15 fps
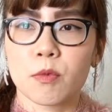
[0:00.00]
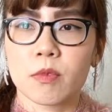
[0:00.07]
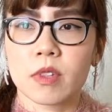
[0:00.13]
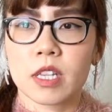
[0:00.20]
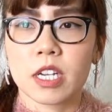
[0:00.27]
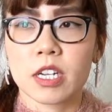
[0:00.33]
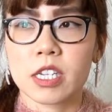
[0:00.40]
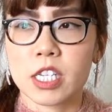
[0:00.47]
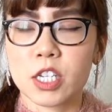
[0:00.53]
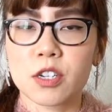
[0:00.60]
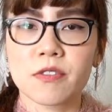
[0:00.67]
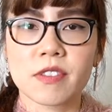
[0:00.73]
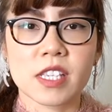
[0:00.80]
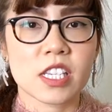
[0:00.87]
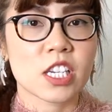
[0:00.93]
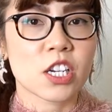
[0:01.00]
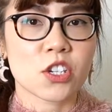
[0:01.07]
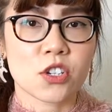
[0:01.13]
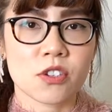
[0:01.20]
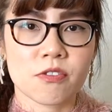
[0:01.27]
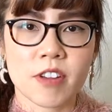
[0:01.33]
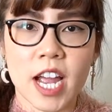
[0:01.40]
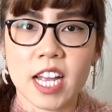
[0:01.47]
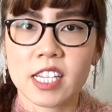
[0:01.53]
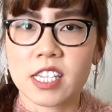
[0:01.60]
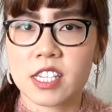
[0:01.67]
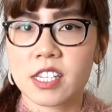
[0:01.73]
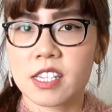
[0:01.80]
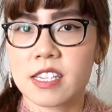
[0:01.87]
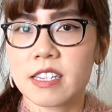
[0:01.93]
there is no visitation
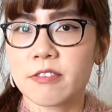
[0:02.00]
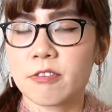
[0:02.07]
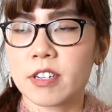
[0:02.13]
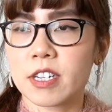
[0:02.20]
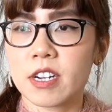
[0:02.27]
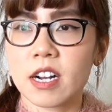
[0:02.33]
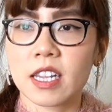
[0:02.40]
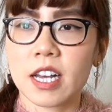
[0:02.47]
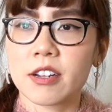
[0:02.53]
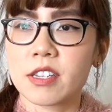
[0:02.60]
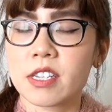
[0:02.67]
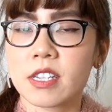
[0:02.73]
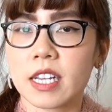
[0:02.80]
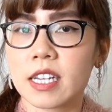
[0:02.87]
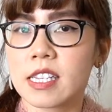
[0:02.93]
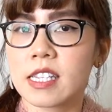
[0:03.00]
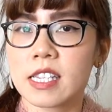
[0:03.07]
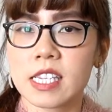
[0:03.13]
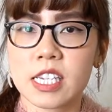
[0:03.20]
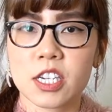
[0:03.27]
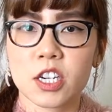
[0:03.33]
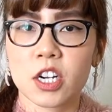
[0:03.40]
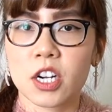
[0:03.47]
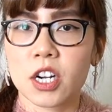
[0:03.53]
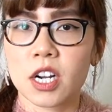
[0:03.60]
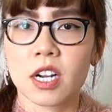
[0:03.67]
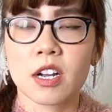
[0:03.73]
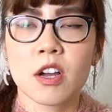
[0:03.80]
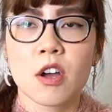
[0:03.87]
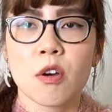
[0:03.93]
rights. We're not allowed to like see
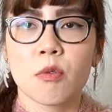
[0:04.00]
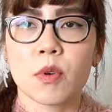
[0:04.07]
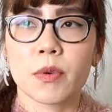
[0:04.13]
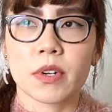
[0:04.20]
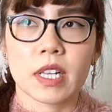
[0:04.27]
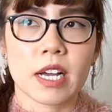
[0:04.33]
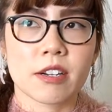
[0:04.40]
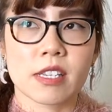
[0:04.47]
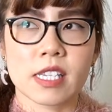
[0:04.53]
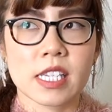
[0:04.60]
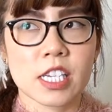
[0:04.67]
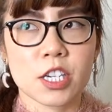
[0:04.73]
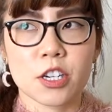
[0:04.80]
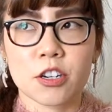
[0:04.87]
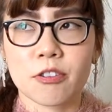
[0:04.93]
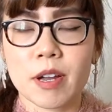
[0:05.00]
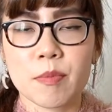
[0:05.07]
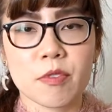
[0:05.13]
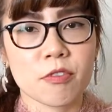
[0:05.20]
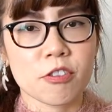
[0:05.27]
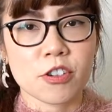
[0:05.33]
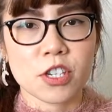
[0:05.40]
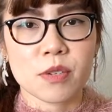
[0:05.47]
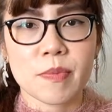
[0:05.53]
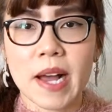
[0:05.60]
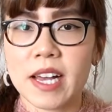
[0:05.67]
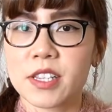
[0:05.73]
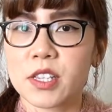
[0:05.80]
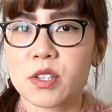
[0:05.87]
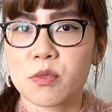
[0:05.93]
her. We weren't allowed to see her right before she
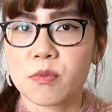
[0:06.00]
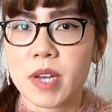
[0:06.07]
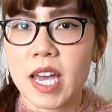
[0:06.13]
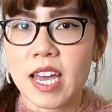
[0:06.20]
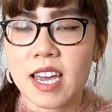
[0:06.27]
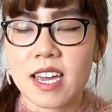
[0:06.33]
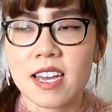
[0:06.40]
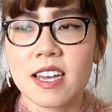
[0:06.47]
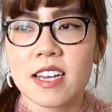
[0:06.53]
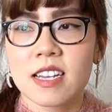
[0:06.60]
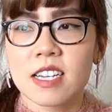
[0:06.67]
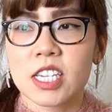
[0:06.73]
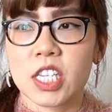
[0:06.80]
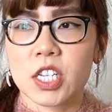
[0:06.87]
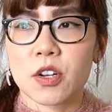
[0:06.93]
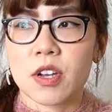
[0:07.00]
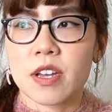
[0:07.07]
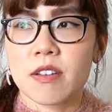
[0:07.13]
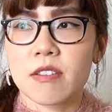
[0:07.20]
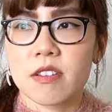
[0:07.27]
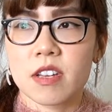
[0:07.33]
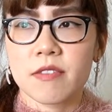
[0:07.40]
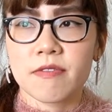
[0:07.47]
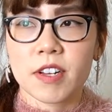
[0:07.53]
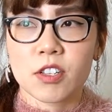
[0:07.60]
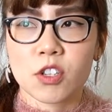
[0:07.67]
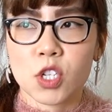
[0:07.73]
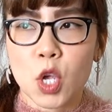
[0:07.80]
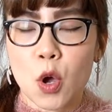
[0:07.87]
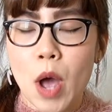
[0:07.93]
passed away. So it
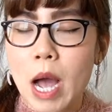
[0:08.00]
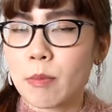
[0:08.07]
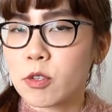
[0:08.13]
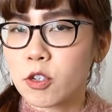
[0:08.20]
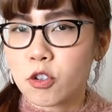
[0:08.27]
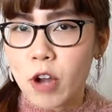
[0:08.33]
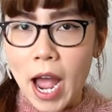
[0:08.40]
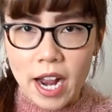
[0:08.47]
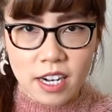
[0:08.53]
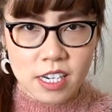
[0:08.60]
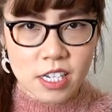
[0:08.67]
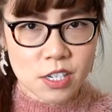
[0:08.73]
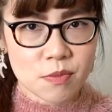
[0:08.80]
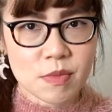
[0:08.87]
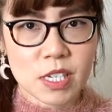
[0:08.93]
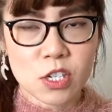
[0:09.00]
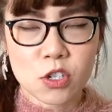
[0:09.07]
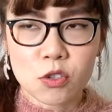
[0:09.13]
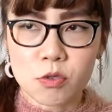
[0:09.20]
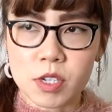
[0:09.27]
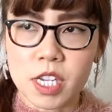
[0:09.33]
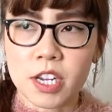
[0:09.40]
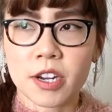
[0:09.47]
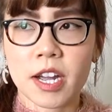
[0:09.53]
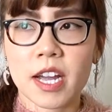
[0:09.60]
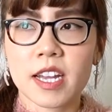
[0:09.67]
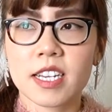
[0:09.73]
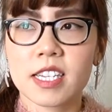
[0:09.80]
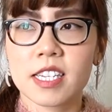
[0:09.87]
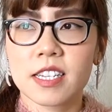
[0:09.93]
felt so abstract to me to hear
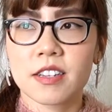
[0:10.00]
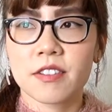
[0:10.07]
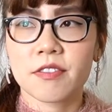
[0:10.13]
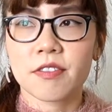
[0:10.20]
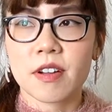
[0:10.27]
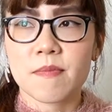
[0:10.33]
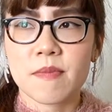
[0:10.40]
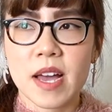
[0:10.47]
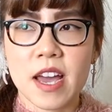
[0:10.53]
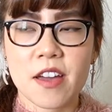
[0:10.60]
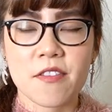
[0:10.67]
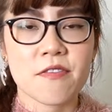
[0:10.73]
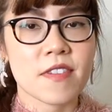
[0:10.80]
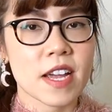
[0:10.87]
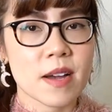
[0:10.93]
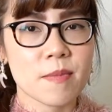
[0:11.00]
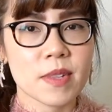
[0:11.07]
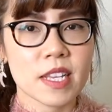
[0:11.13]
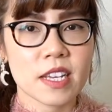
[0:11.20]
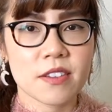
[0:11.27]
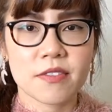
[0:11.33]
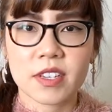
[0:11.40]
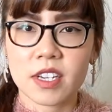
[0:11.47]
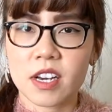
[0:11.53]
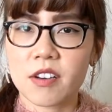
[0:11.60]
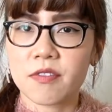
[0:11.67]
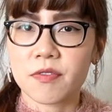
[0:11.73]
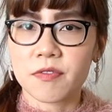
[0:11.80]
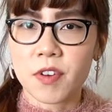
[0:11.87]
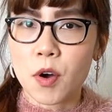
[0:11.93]
it from my family
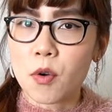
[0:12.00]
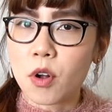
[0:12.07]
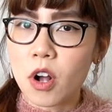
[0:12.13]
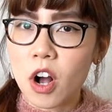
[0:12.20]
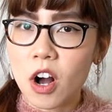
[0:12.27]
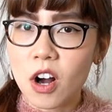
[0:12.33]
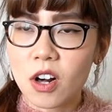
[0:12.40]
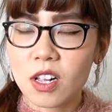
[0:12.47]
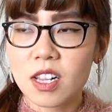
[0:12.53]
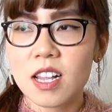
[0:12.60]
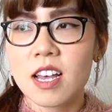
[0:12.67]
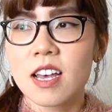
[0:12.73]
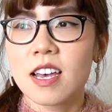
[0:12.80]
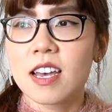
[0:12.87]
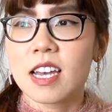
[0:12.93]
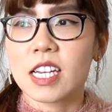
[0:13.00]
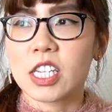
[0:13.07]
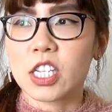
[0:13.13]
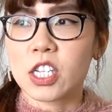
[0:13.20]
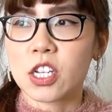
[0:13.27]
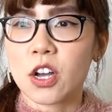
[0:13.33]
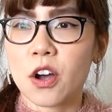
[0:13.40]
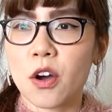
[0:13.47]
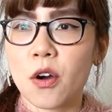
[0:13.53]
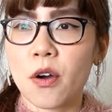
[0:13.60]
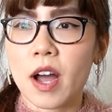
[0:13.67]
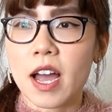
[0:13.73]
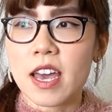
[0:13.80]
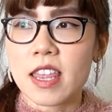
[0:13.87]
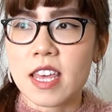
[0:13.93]
via a phone call. And so
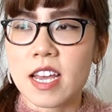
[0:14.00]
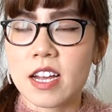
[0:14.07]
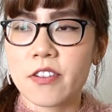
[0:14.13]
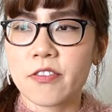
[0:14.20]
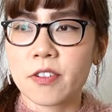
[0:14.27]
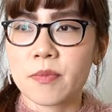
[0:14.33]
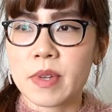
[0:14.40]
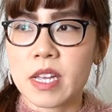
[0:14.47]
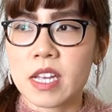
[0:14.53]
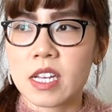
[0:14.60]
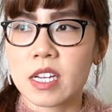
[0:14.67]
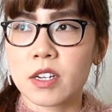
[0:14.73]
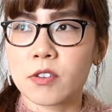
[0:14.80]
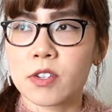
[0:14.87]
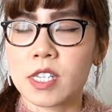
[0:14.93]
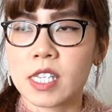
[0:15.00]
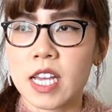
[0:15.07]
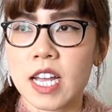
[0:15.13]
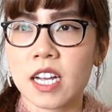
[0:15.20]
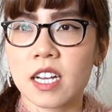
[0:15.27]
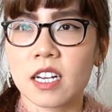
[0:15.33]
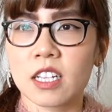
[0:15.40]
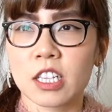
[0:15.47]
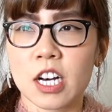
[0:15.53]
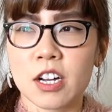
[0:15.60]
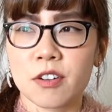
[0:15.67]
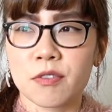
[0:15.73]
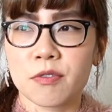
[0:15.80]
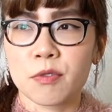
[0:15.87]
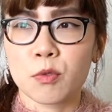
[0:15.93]
I think for me, it was like a
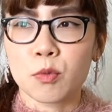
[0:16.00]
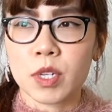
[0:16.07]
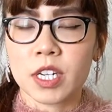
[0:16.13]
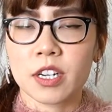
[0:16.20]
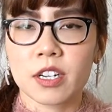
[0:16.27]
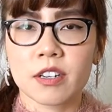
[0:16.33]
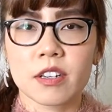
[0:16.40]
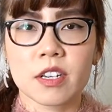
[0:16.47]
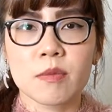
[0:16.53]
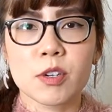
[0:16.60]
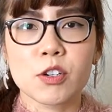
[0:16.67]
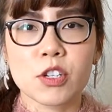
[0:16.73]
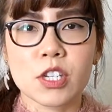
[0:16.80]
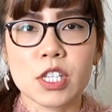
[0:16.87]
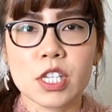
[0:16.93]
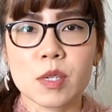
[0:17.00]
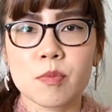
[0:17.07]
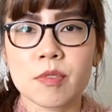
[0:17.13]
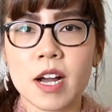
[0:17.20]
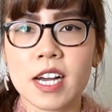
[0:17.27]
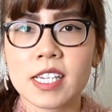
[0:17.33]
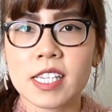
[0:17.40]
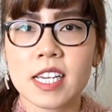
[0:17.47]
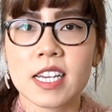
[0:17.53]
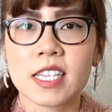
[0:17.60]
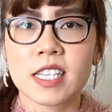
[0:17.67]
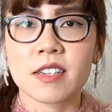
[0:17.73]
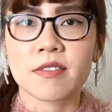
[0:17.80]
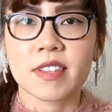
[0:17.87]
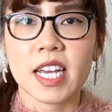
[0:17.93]
lot of weird emotions to
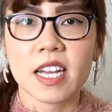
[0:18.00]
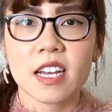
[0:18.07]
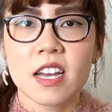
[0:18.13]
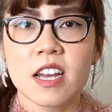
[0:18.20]
process, of like